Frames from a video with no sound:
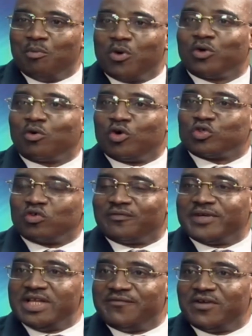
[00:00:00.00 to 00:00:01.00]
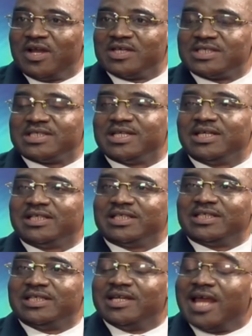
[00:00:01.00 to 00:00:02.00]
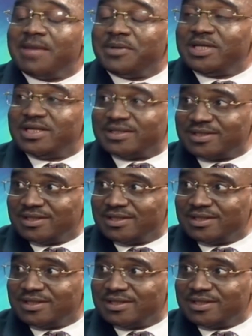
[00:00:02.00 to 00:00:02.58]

one cause of kidney failure is diabetes.